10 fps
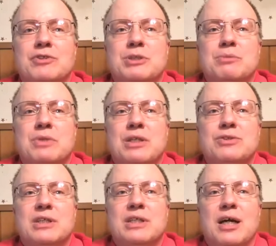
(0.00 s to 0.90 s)
some
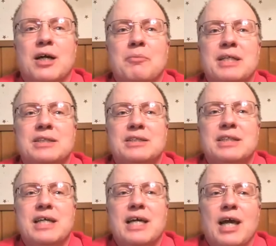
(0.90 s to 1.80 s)
closing comments.
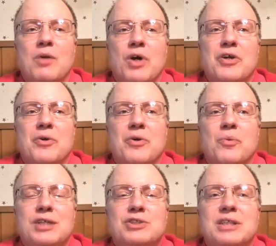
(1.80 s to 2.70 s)
And while you're
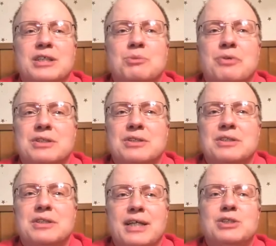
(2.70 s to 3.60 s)
watching this
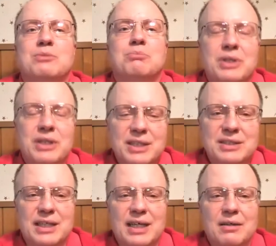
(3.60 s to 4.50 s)
presentation, please,
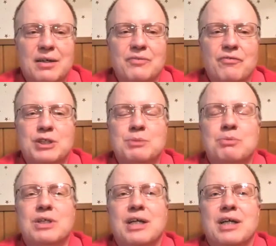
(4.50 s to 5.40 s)
uh, on Facebook
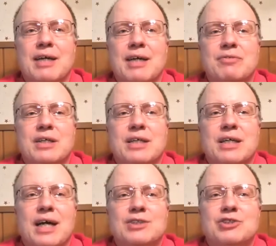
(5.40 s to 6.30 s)
Live,
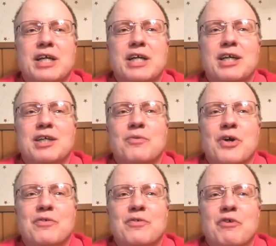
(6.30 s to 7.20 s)
uh, check in where
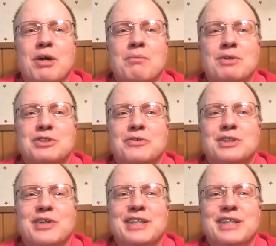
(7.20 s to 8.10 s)
you're from. It's always
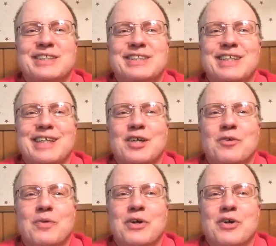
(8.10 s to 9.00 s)
great to see uh,
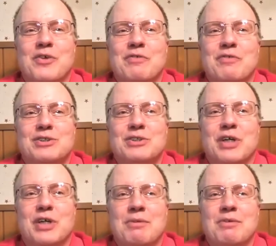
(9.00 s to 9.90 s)
where our viewers are
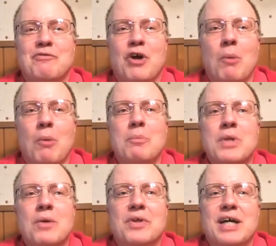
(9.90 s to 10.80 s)
coming from.
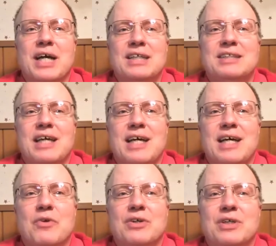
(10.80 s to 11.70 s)
With that said,
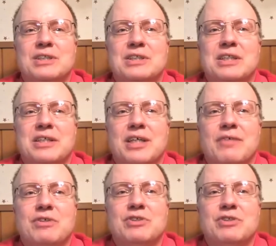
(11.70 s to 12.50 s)
we're going to send it off to